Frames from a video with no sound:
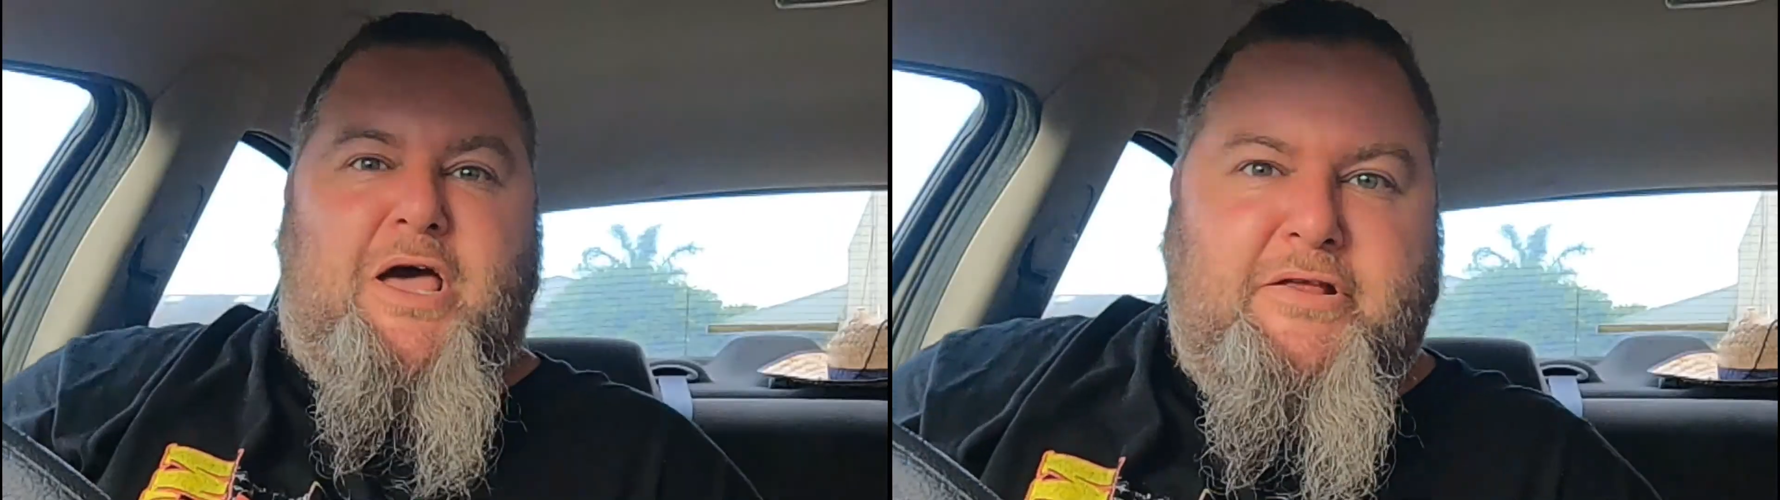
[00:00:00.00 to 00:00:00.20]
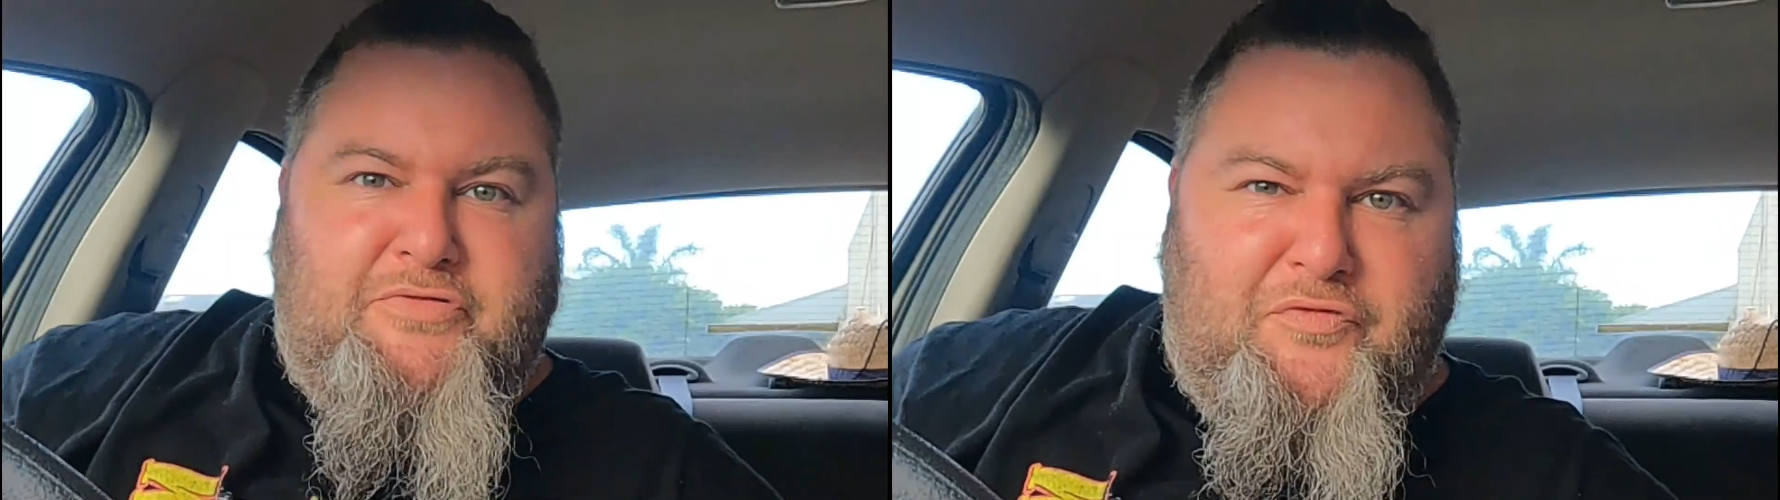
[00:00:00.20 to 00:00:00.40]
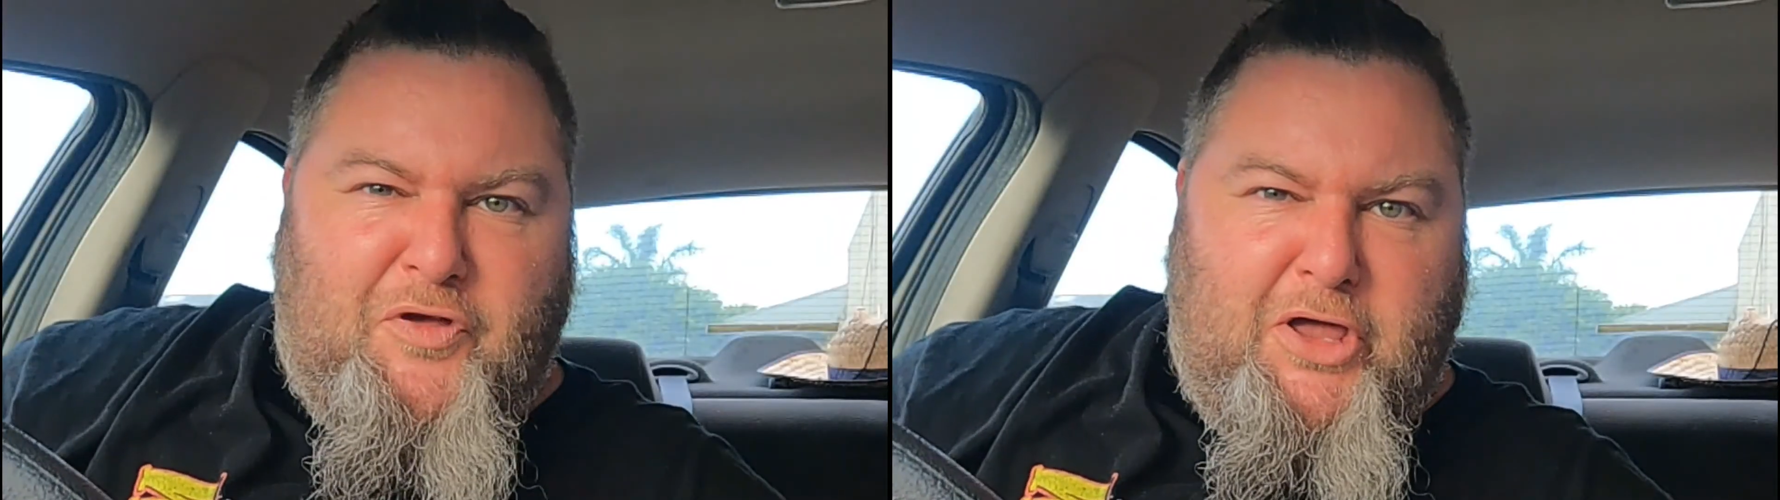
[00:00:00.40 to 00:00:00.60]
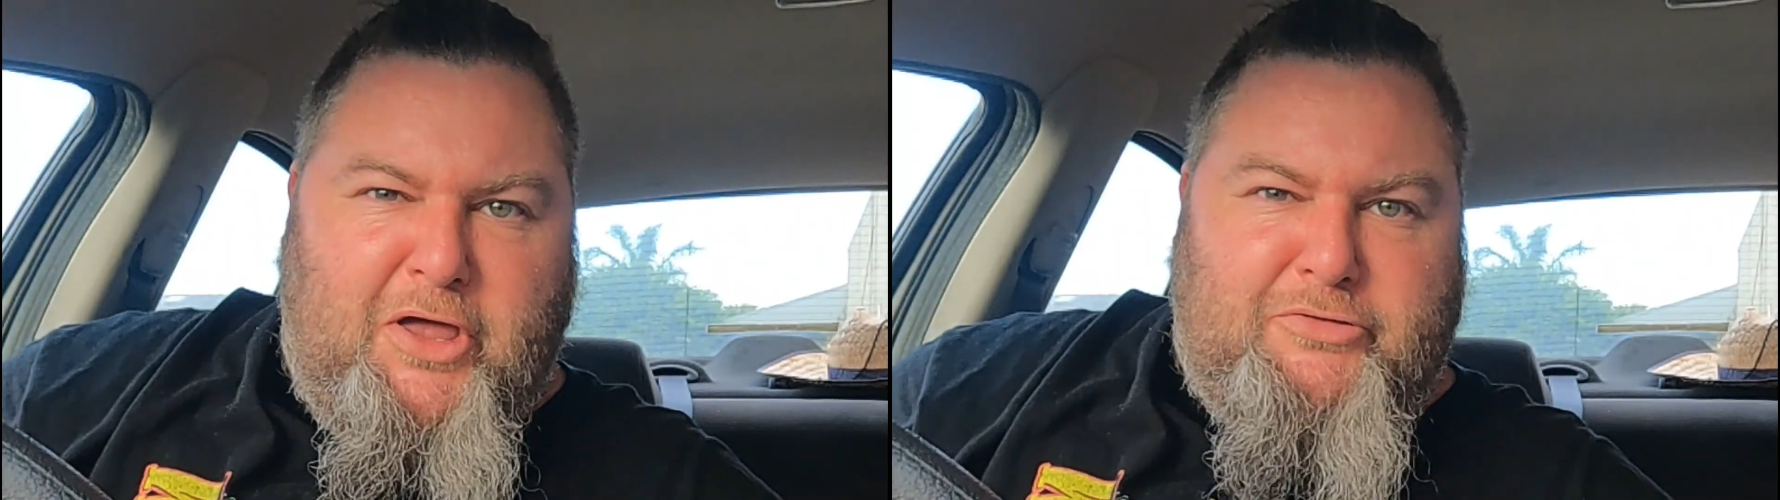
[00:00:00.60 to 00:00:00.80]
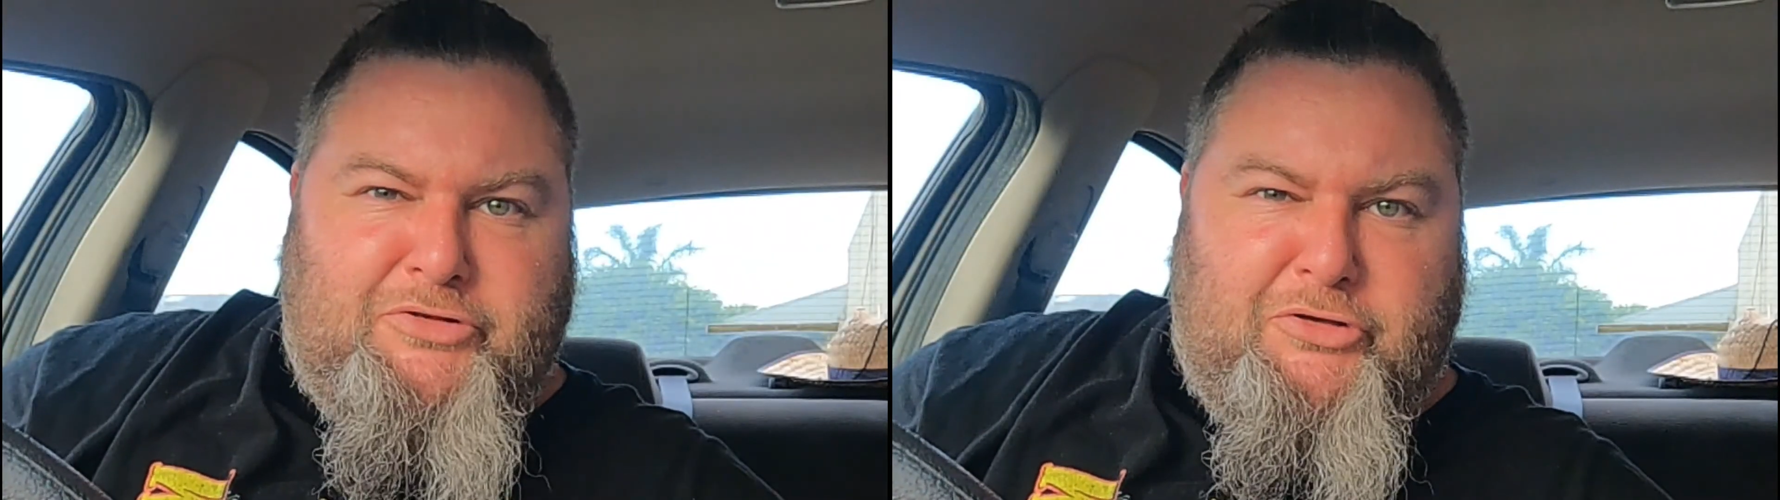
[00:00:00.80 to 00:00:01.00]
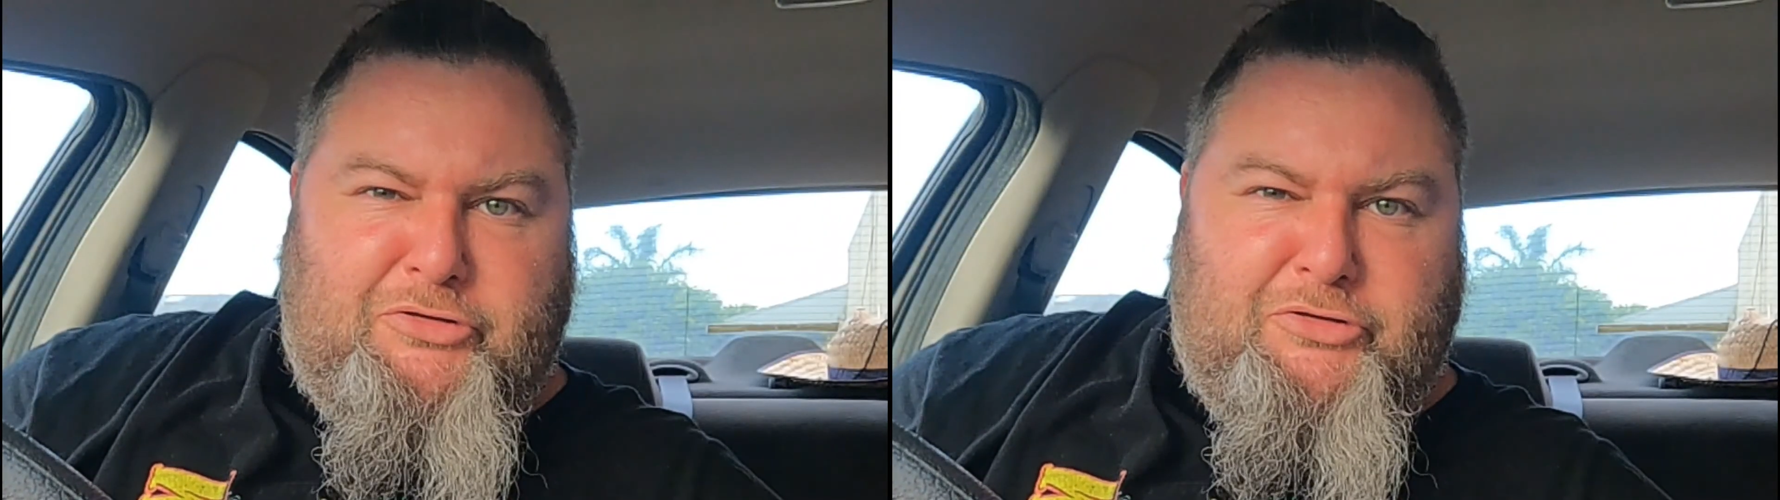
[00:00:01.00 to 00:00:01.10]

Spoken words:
Don't forget to